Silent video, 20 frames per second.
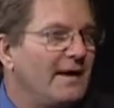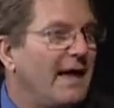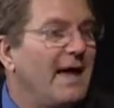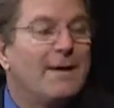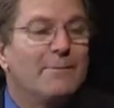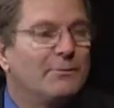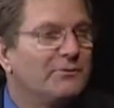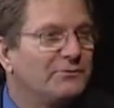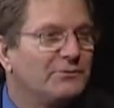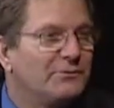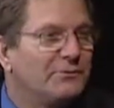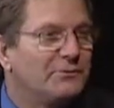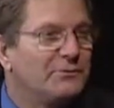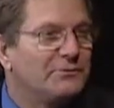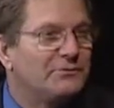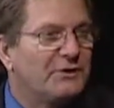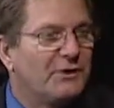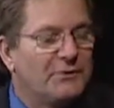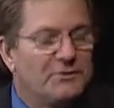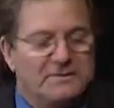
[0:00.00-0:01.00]
able to do
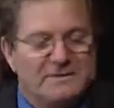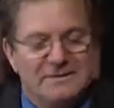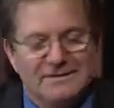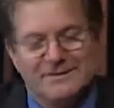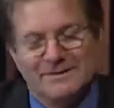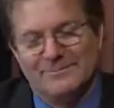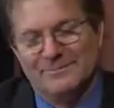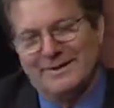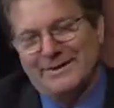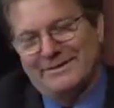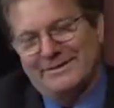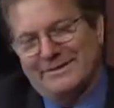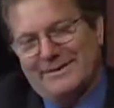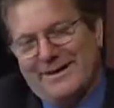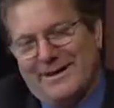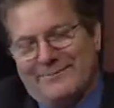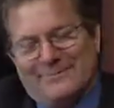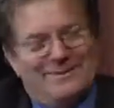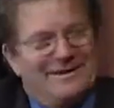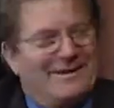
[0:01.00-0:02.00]
so. But you
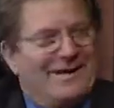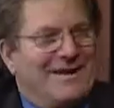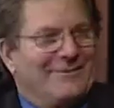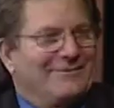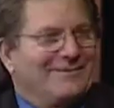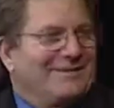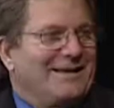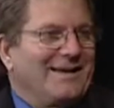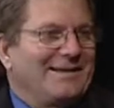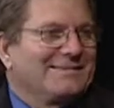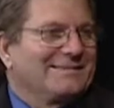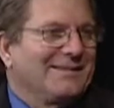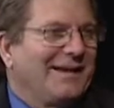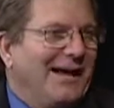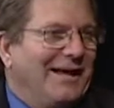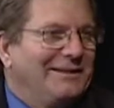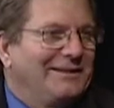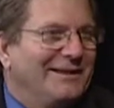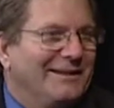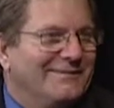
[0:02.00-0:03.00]
can't really have a tax
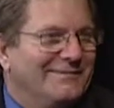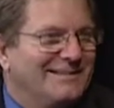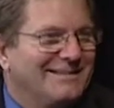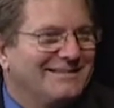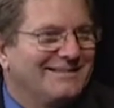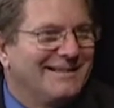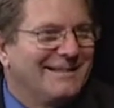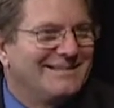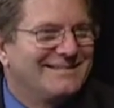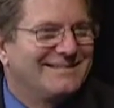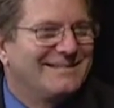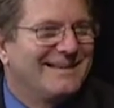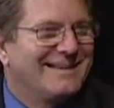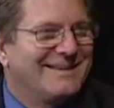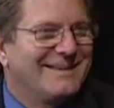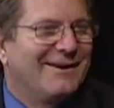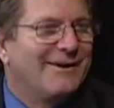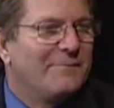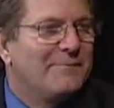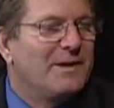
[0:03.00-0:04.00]
cut. I mean, okay. it's,
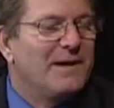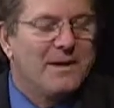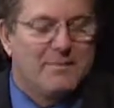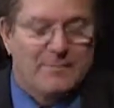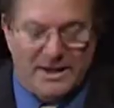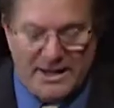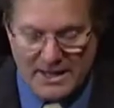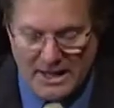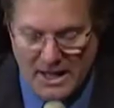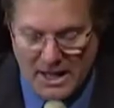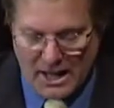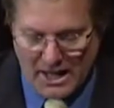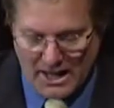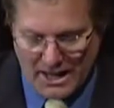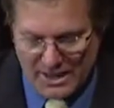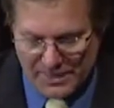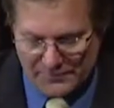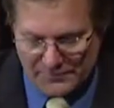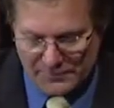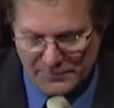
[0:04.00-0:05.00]
you know. But anyway,
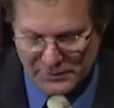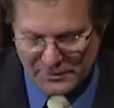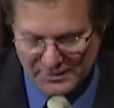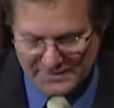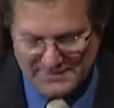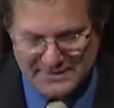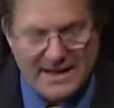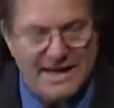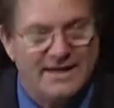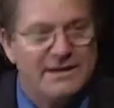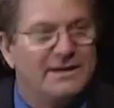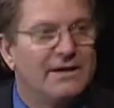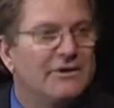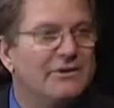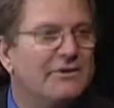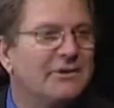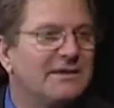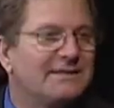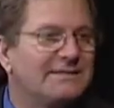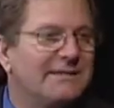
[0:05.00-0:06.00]
um, you can say
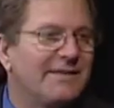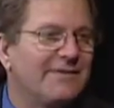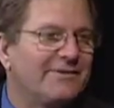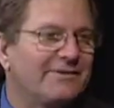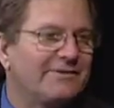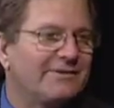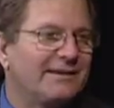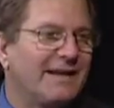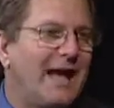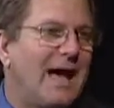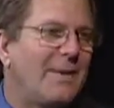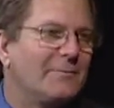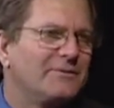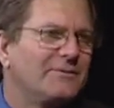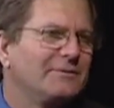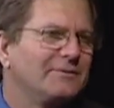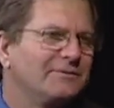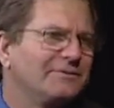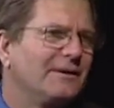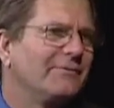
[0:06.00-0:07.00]
you can say there's an
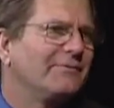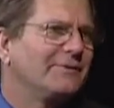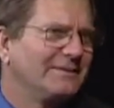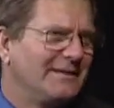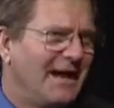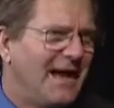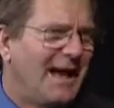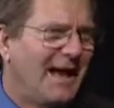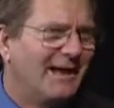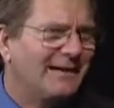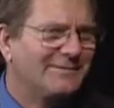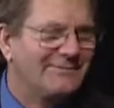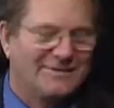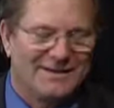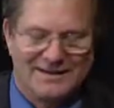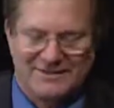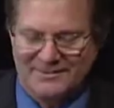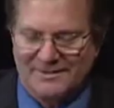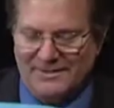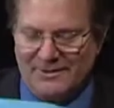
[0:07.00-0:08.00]
absence of a tax, but
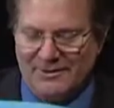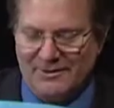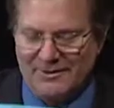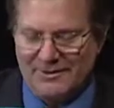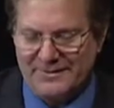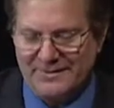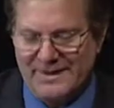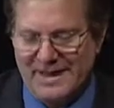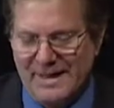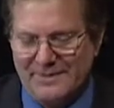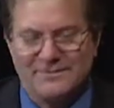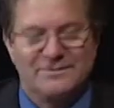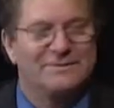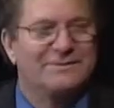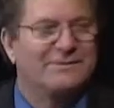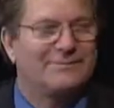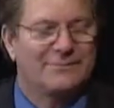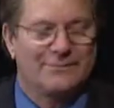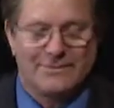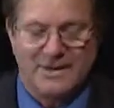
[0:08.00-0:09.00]
I, you know, or the
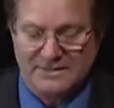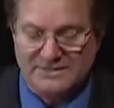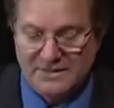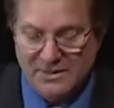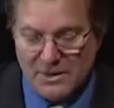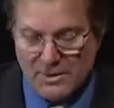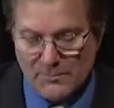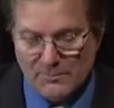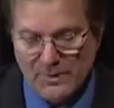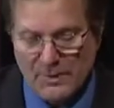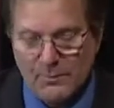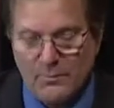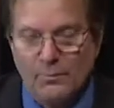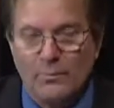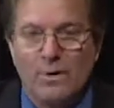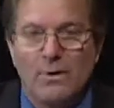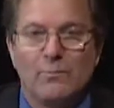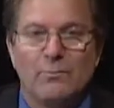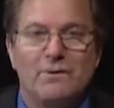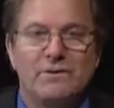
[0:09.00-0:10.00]
absence of a raise. But
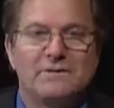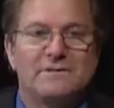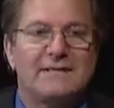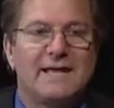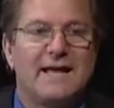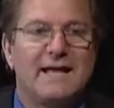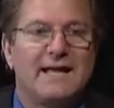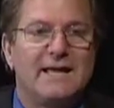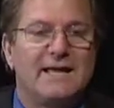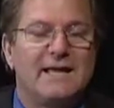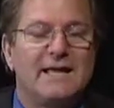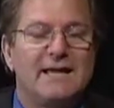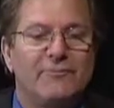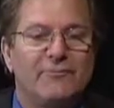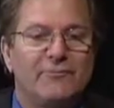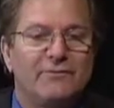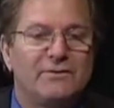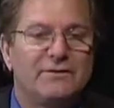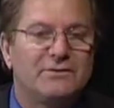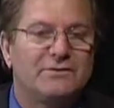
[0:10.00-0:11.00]
what we would say,
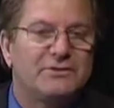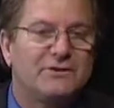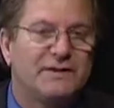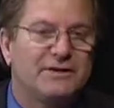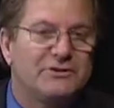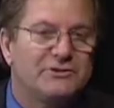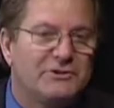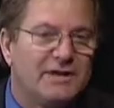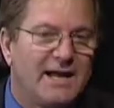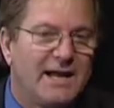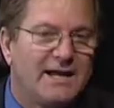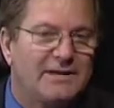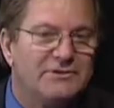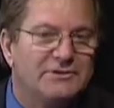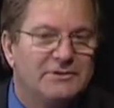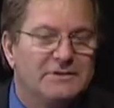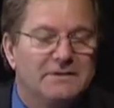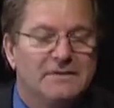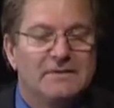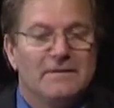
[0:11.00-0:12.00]
if this is going to change,